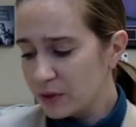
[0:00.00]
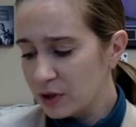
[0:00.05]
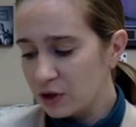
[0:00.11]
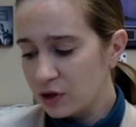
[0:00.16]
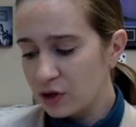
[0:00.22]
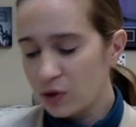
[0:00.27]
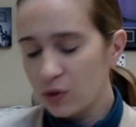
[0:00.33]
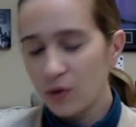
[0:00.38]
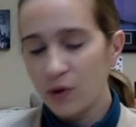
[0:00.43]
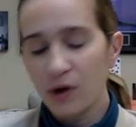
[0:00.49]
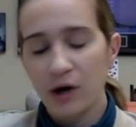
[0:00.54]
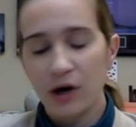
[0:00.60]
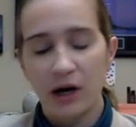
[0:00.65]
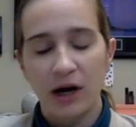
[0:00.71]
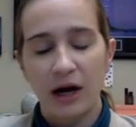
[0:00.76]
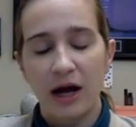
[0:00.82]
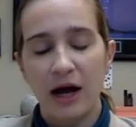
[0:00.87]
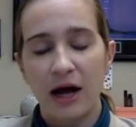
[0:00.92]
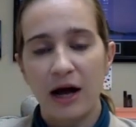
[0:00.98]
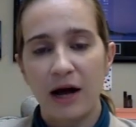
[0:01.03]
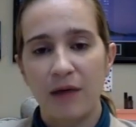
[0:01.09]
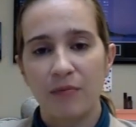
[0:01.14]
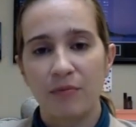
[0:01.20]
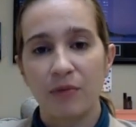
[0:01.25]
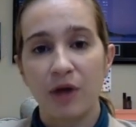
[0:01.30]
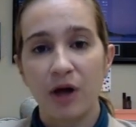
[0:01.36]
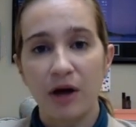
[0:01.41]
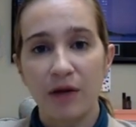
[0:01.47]
your
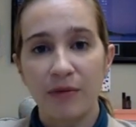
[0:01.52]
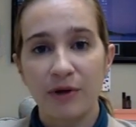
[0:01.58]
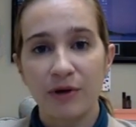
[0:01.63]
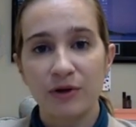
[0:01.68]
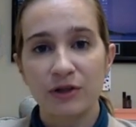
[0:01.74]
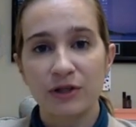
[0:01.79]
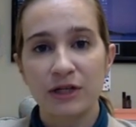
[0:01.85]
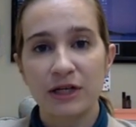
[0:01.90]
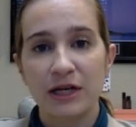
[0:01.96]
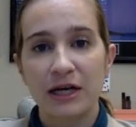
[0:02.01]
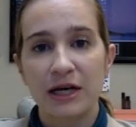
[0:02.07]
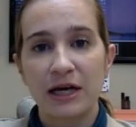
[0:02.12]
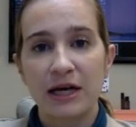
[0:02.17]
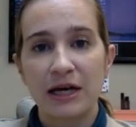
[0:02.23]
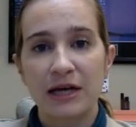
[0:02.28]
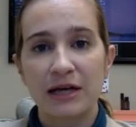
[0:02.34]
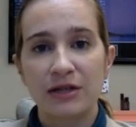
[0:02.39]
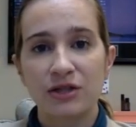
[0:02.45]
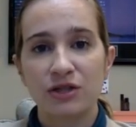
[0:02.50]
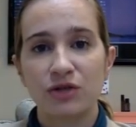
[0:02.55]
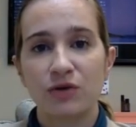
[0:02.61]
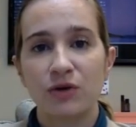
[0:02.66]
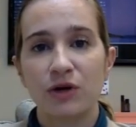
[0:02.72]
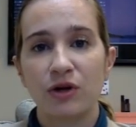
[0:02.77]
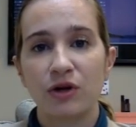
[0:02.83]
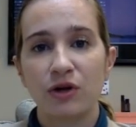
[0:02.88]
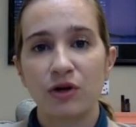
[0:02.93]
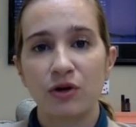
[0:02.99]
blog post is to
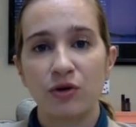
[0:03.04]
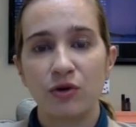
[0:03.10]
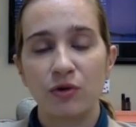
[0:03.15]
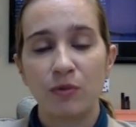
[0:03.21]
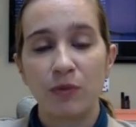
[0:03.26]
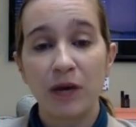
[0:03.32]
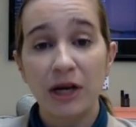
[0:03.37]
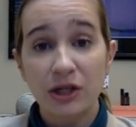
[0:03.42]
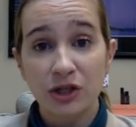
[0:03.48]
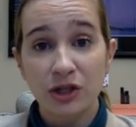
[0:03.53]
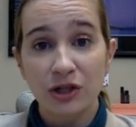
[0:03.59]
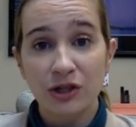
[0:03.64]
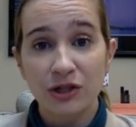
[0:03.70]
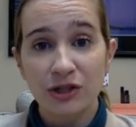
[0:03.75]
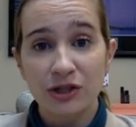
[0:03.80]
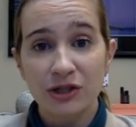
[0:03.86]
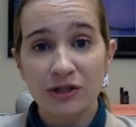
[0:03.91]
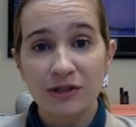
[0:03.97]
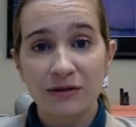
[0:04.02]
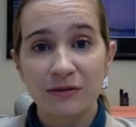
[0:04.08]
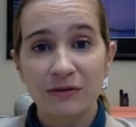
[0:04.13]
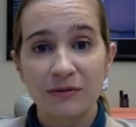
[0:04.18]
include pictures